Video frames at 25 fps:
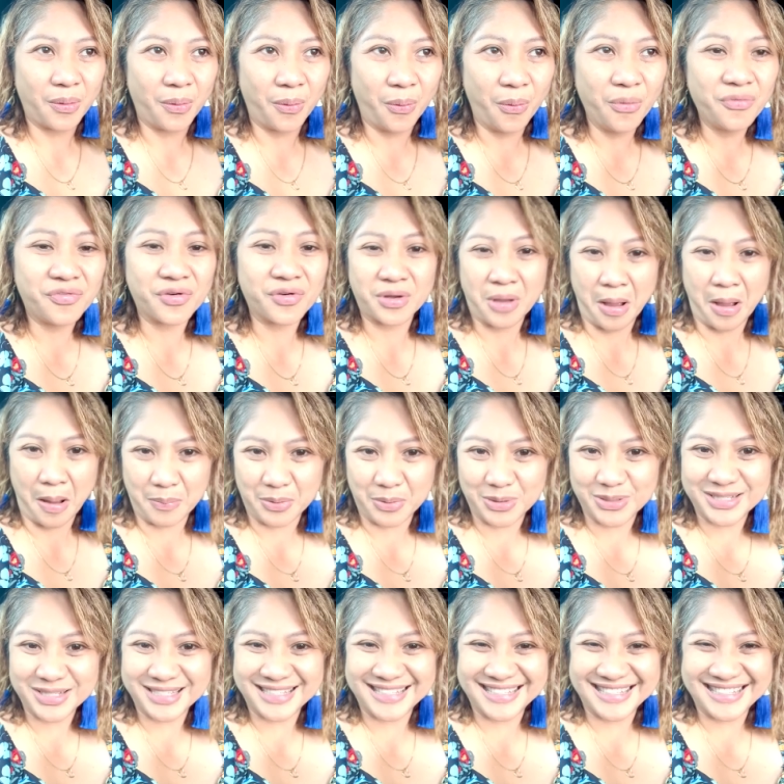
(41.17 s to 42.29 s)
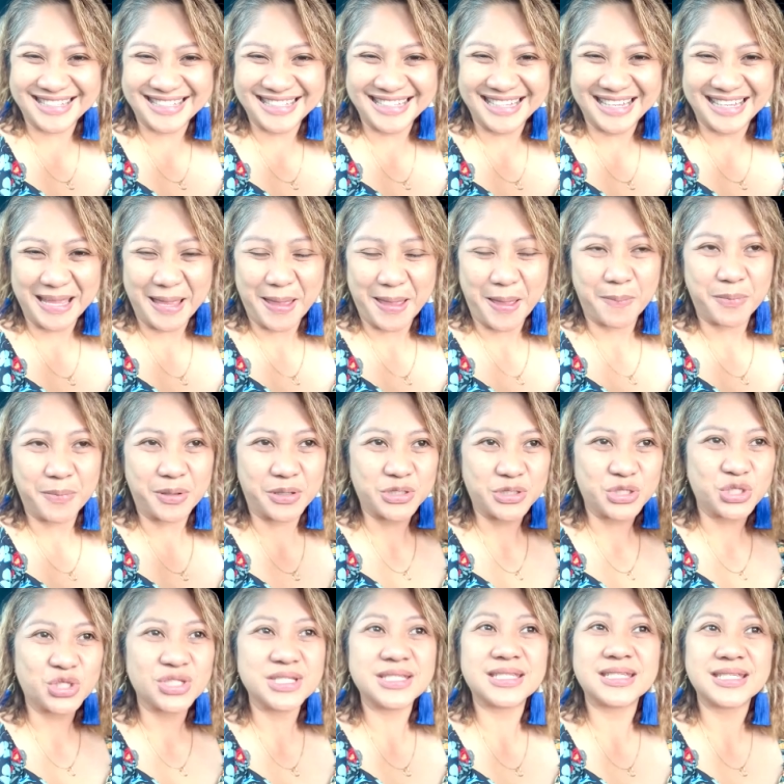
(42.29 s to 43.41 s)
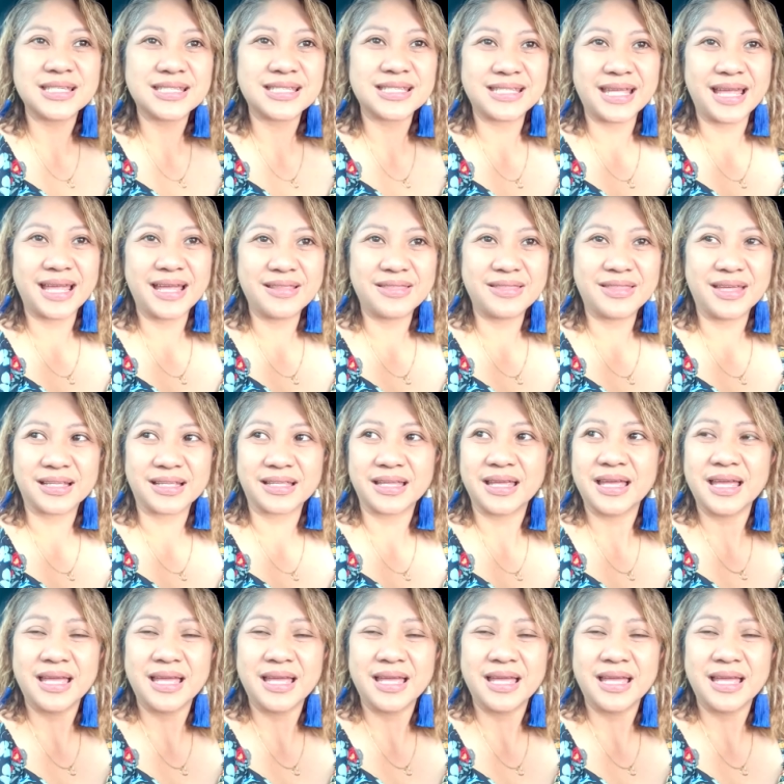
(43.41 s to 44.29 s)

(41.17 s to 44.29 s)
overcomers because Jesus said that